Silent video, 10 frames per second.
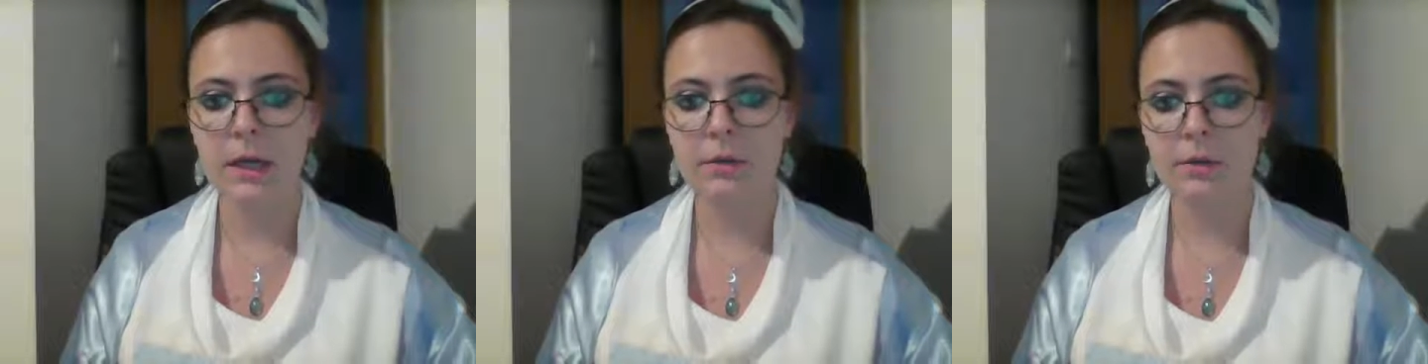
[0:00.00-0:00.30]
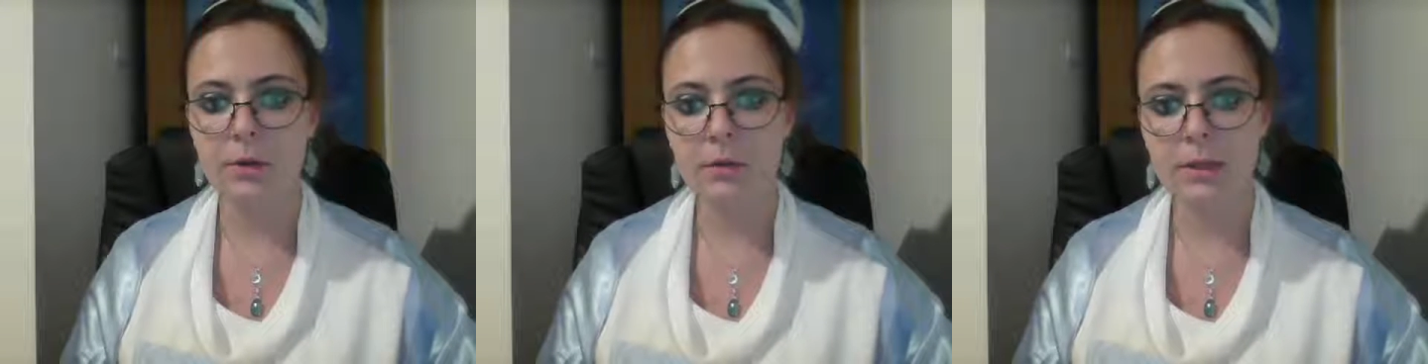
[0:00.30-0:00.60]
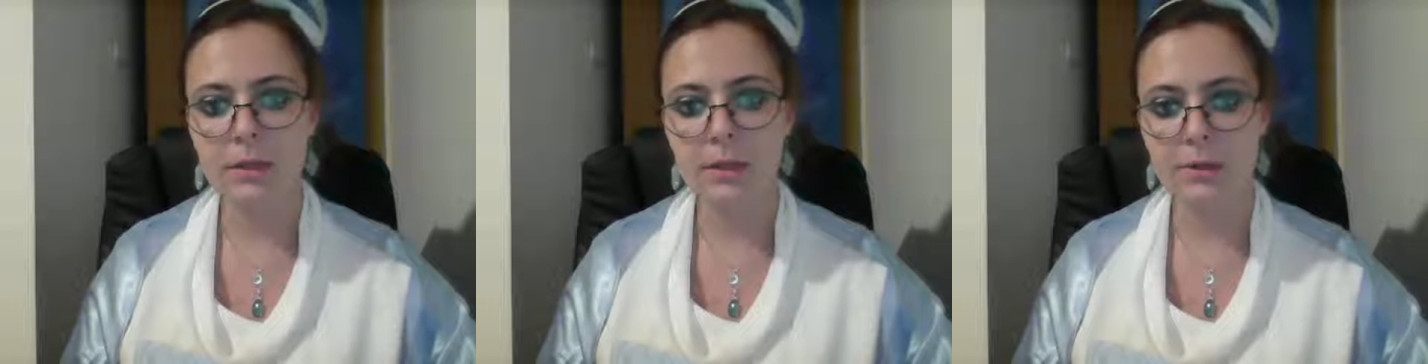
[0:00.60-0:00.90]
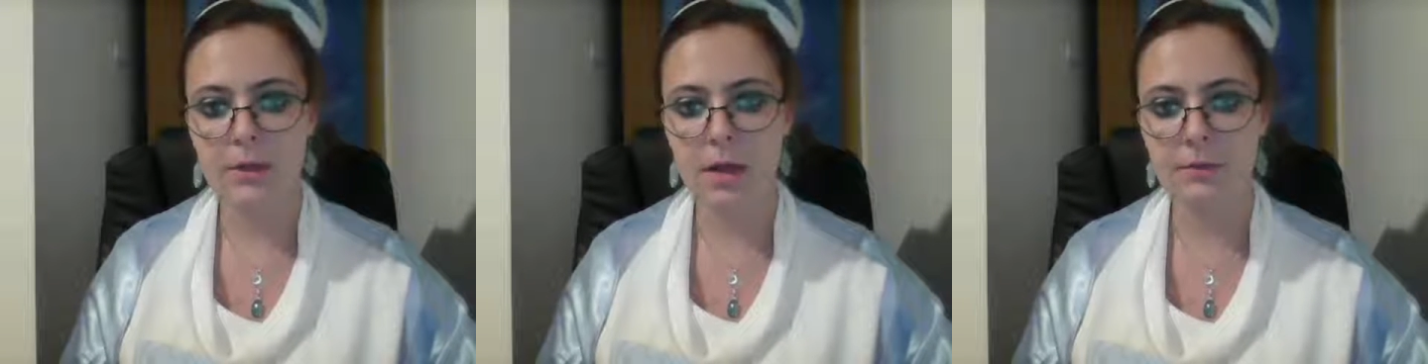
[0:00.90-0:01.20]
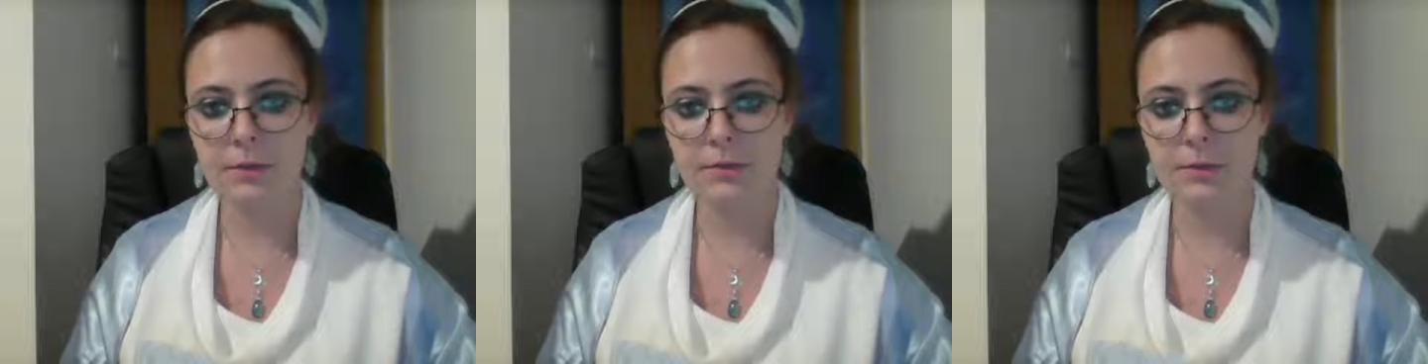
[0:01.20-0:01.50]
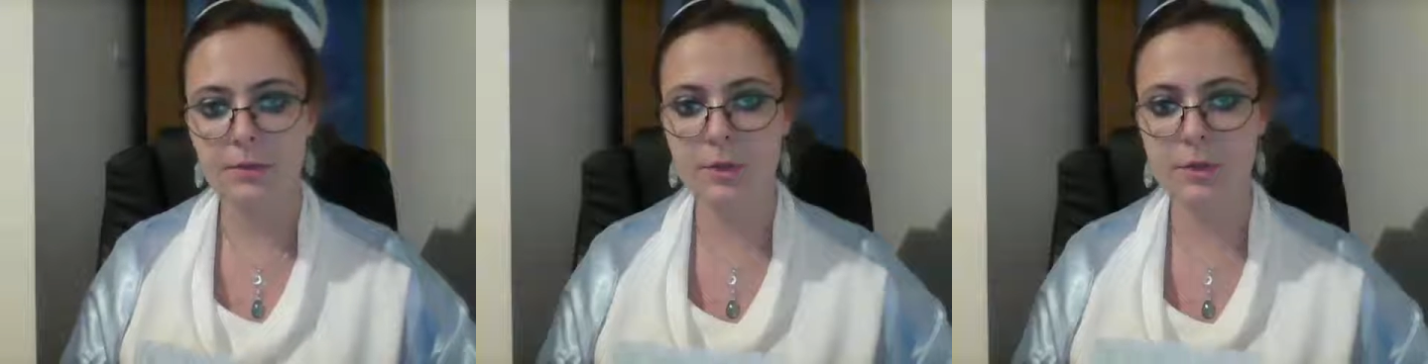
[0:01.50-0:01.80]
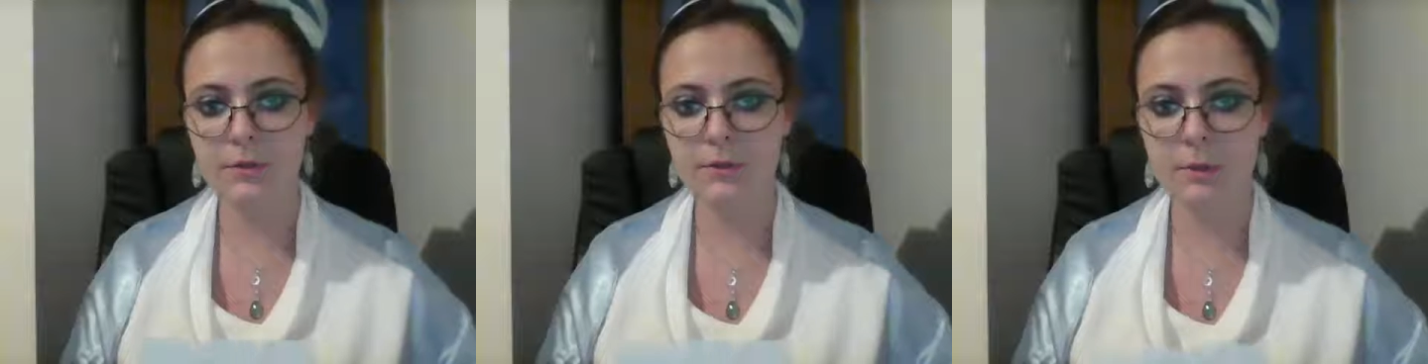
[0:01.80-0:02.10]
Unfortunately, I don't have his
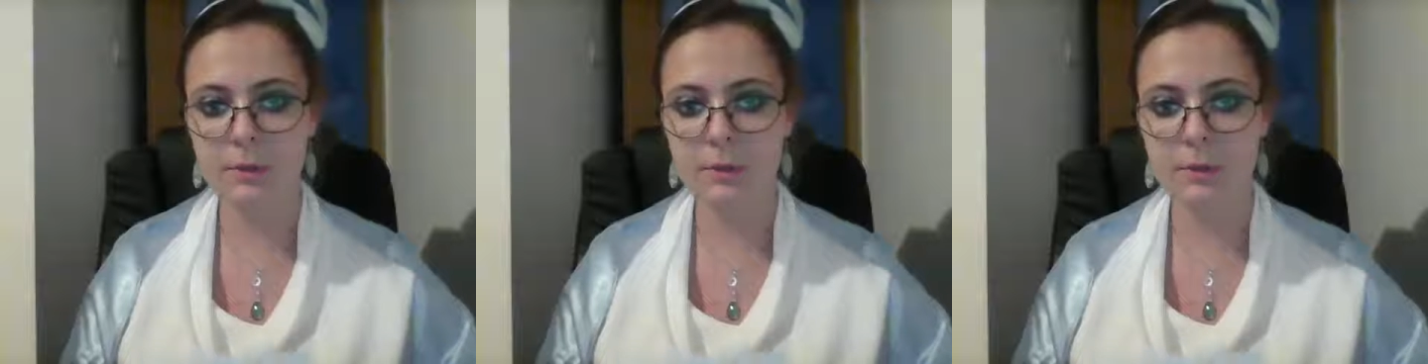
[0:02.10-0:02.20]
photograph,